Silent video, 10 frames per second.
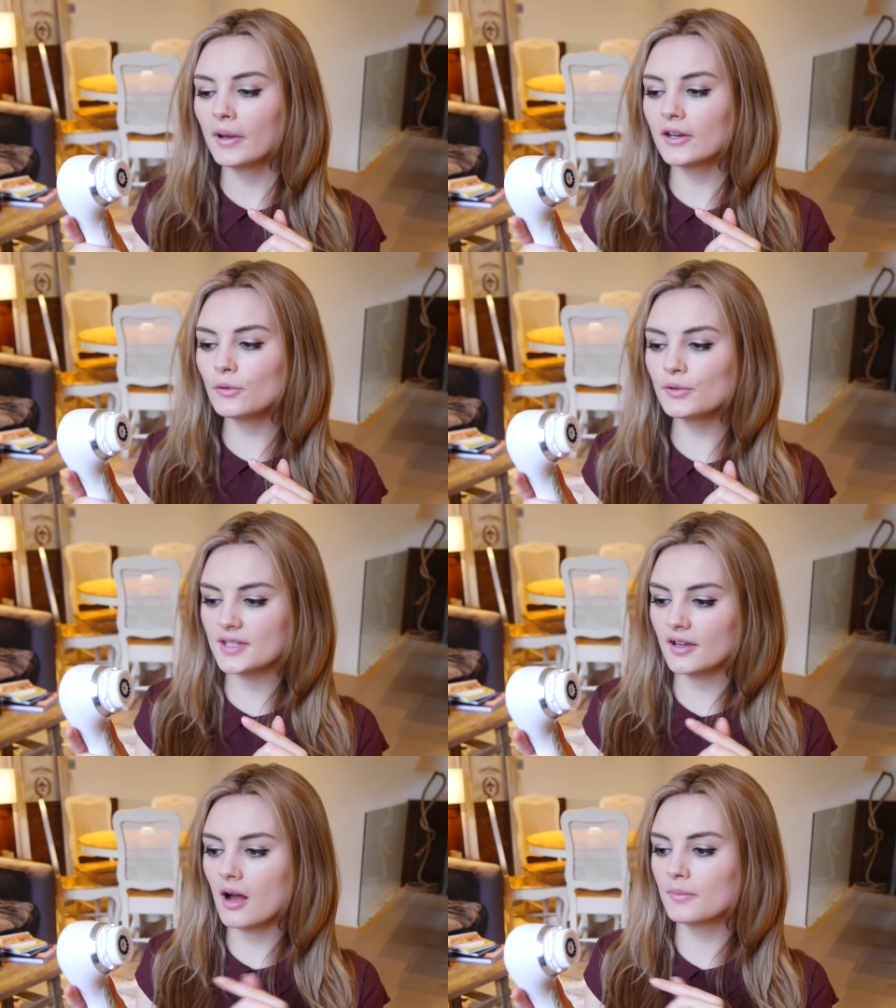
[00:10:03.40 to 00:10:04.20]
but it
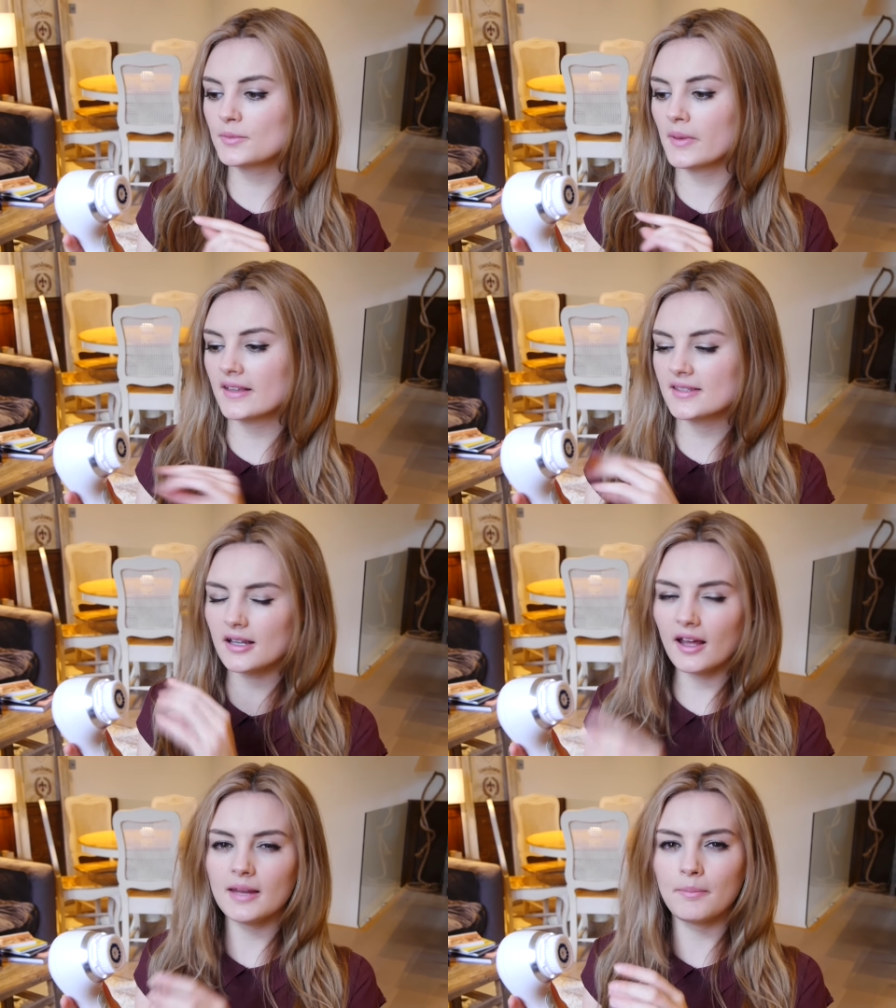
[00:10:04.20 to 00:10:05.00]
also comes with a
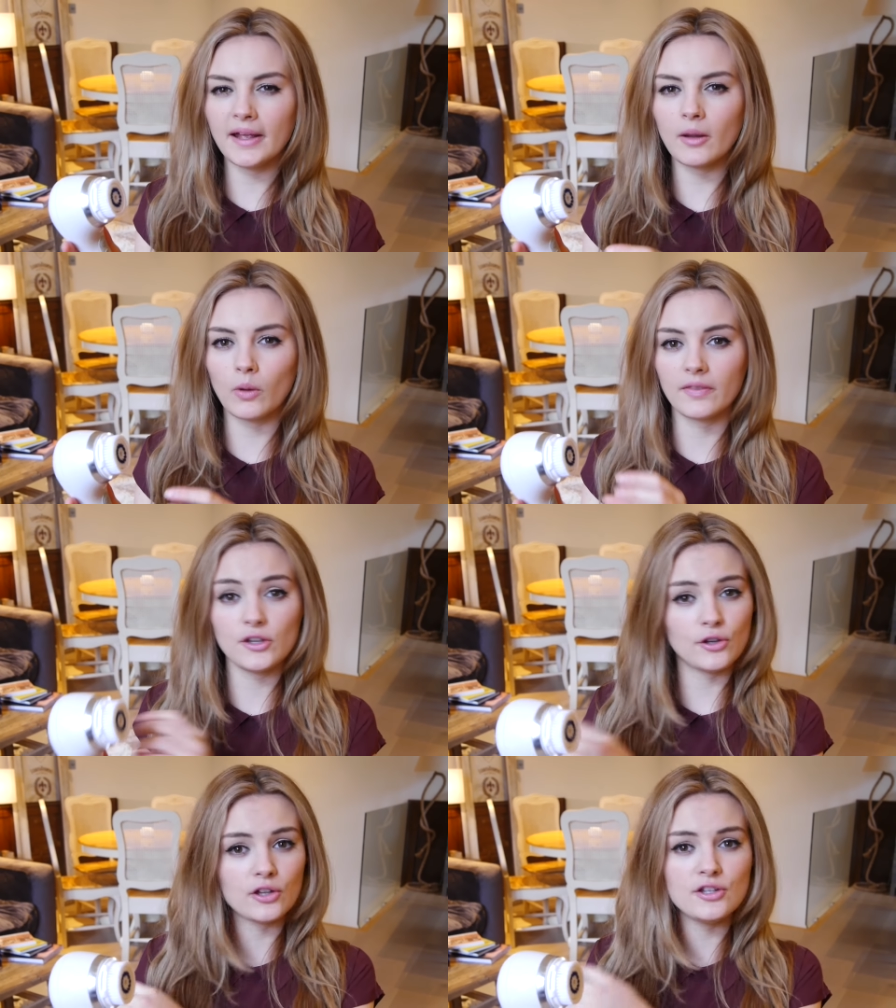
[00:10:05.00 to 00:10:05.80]
slightly bigger one
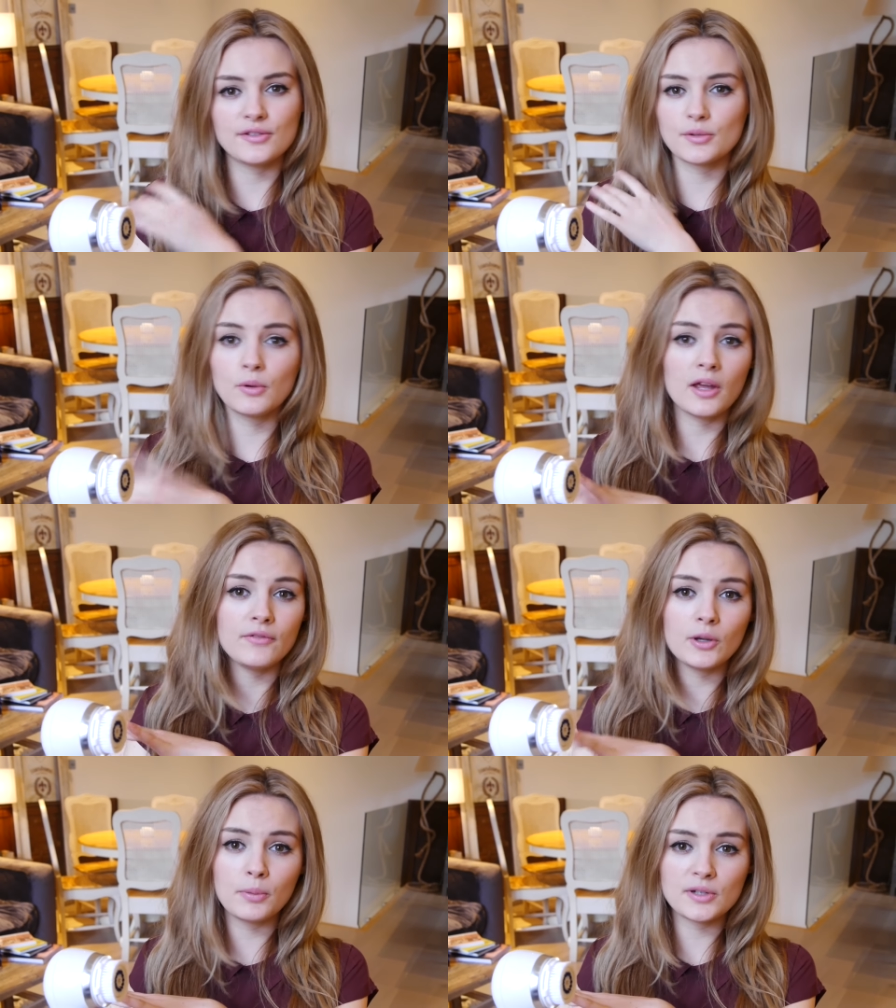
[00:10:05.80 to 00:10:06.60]
that you can use all
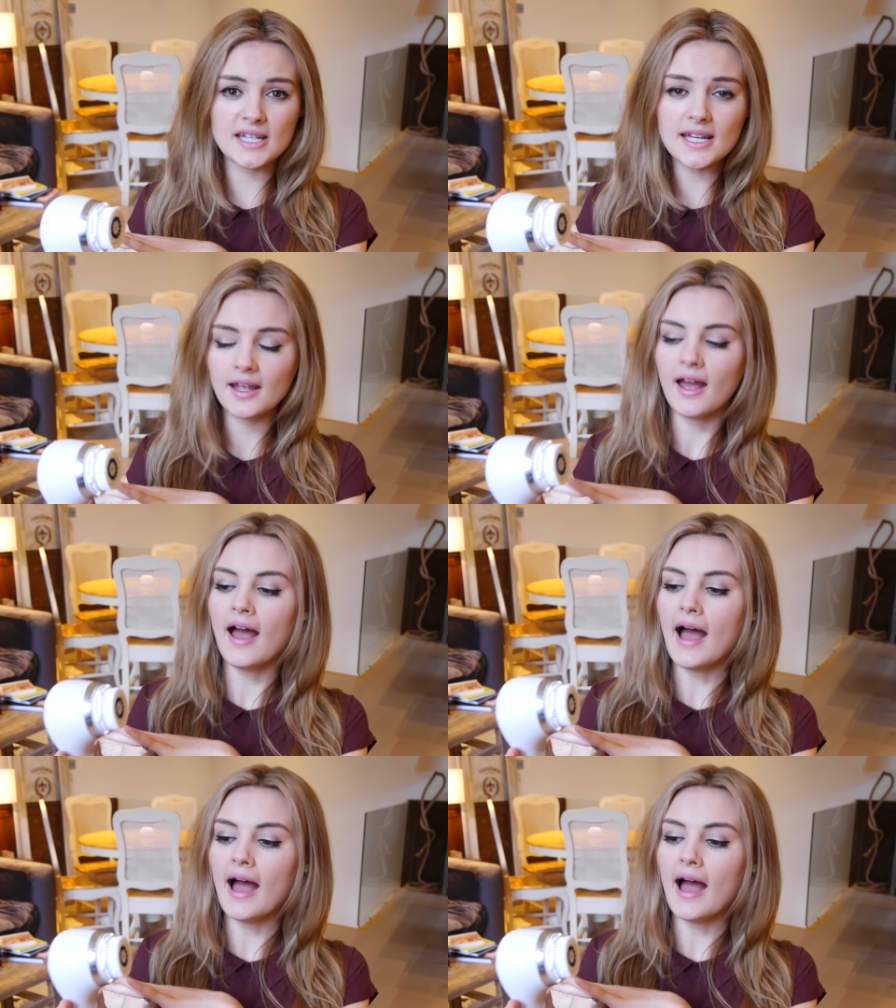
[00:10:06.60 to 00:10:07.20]
over your body.